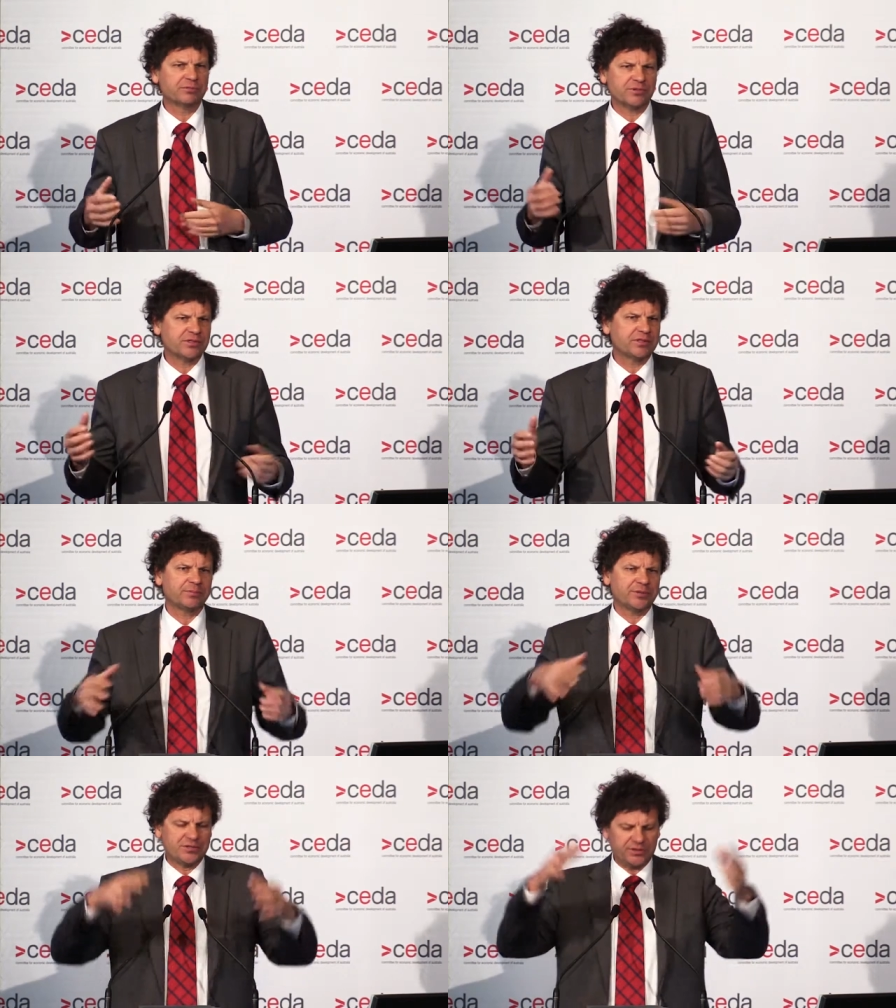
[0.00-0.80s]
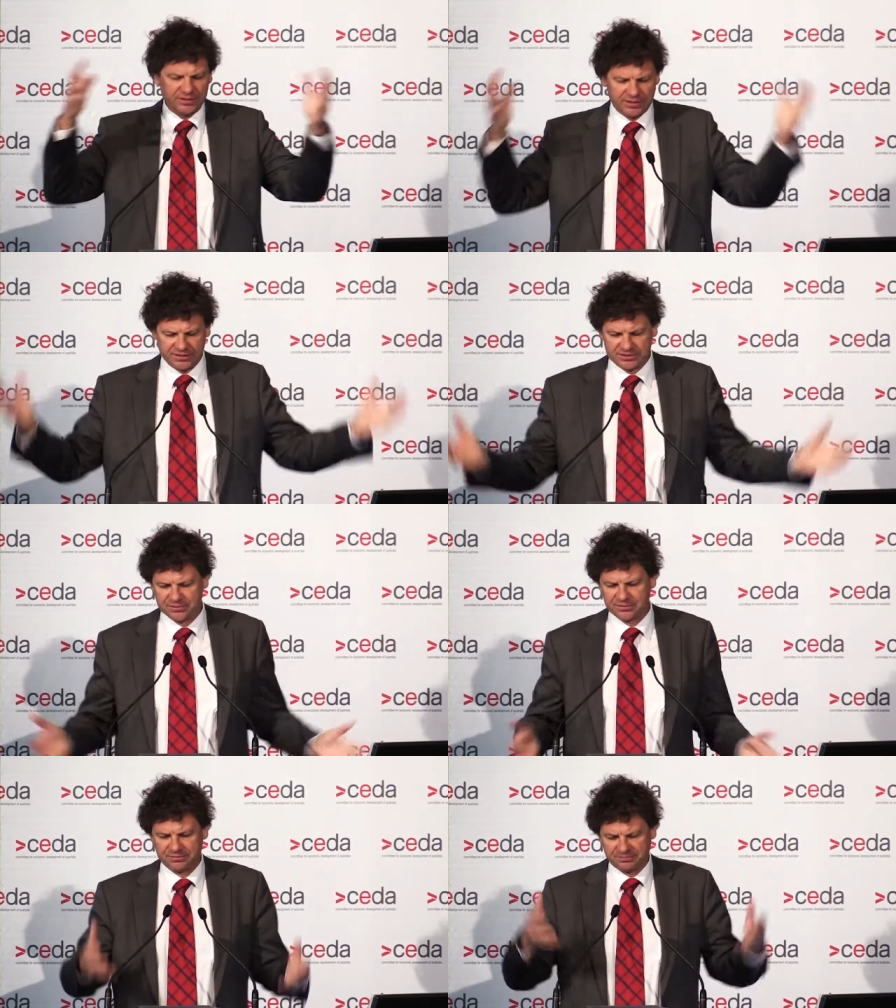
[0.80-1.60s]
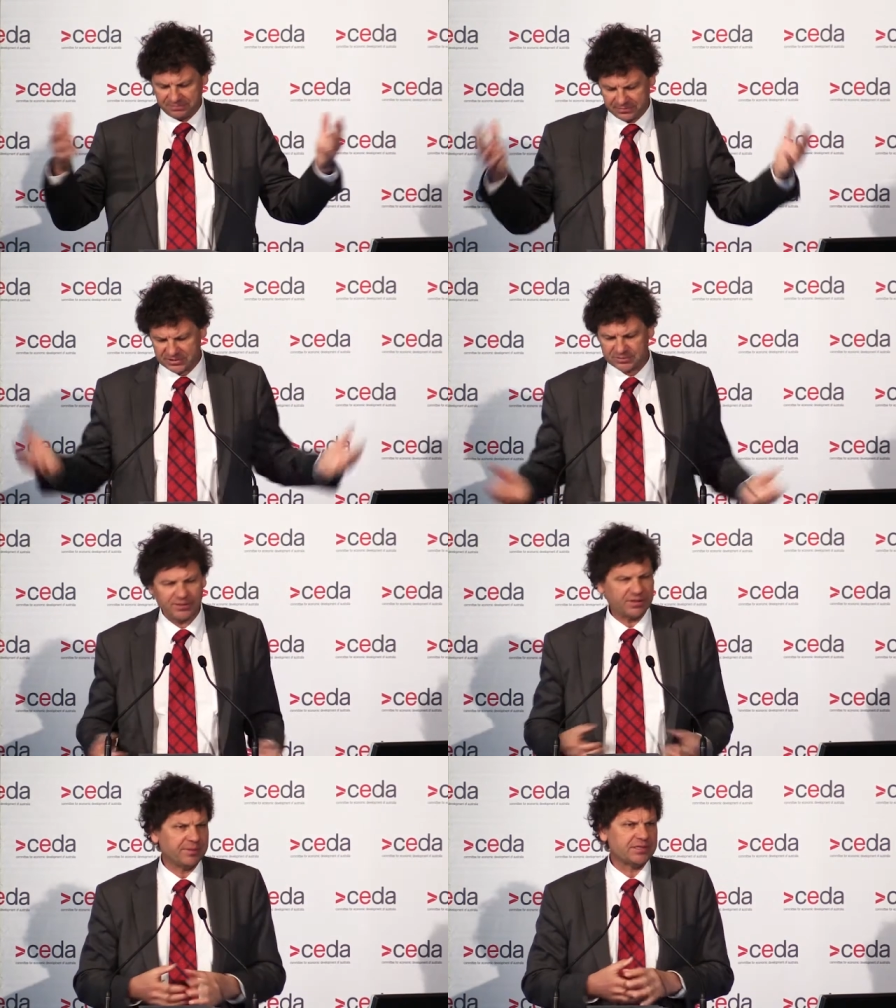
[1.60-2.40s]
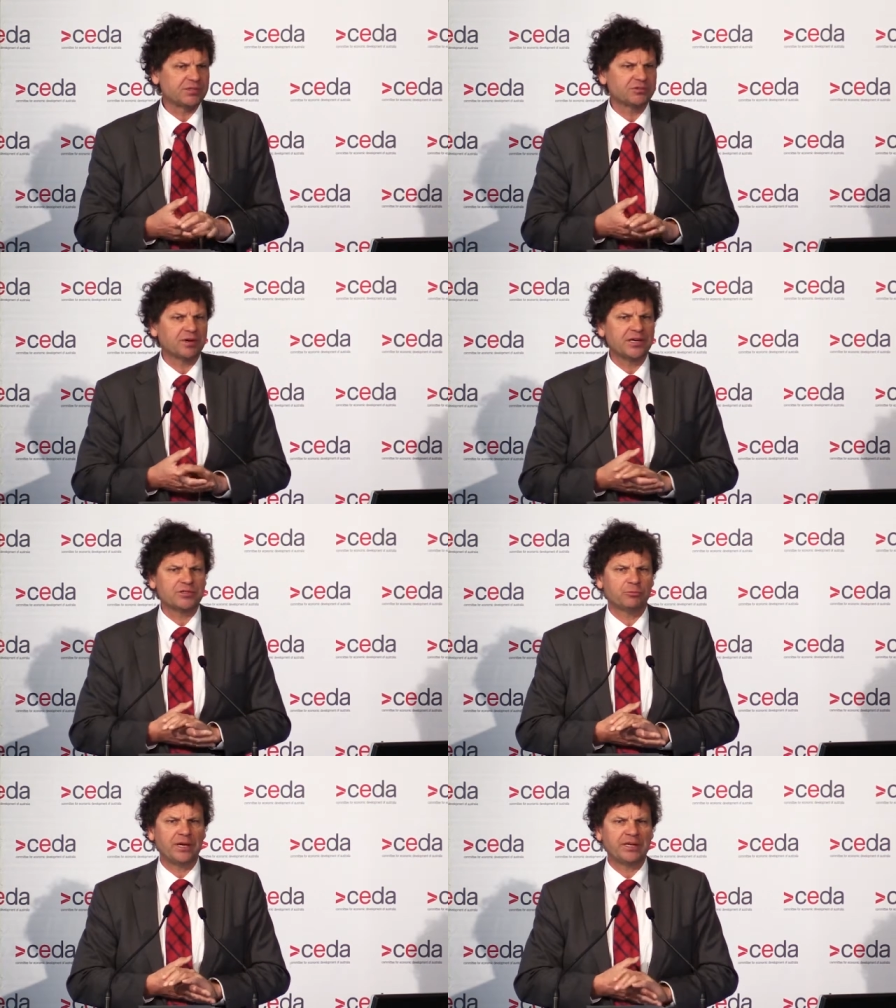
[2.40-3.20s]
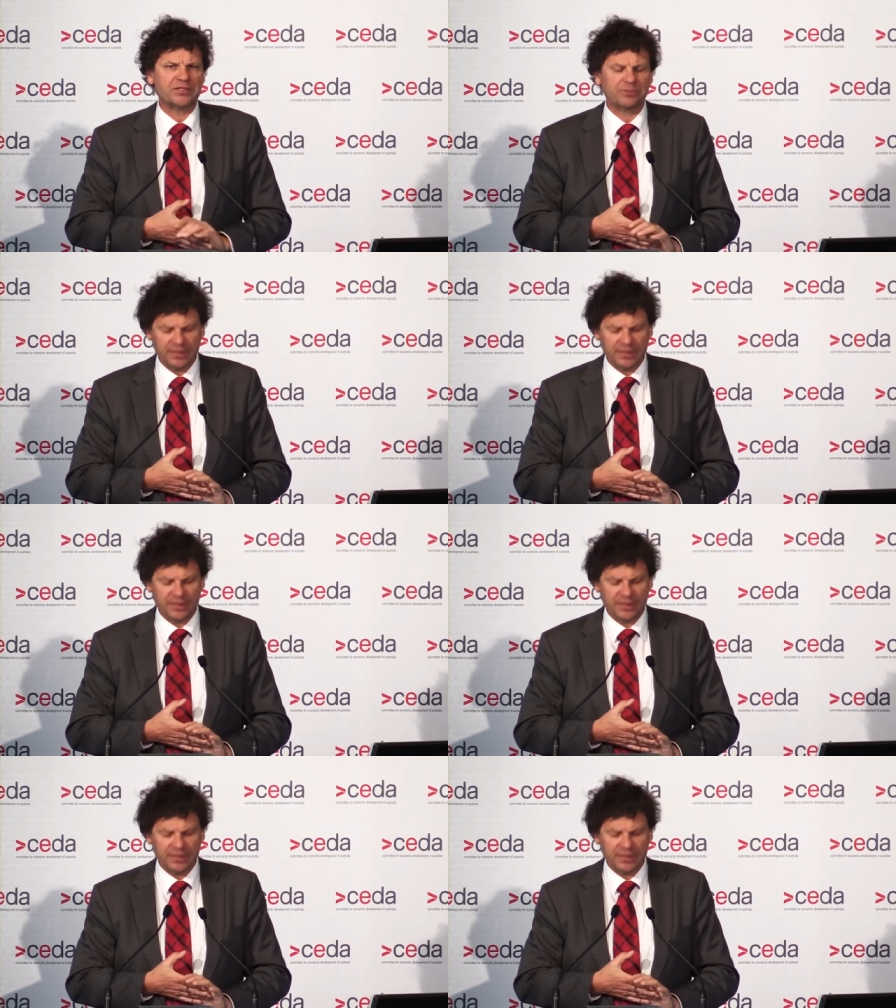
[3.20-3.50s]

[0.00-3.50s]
It was an opportunity to spread the message, raise awareness.